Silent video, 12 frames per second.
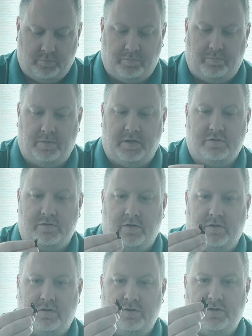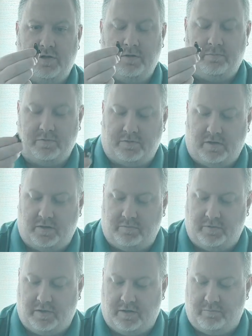Based on the shape, it's got to
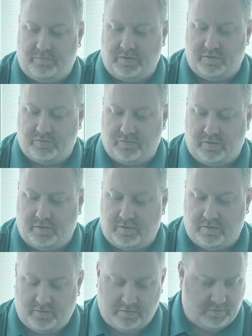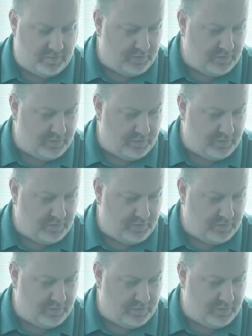be that piece right there.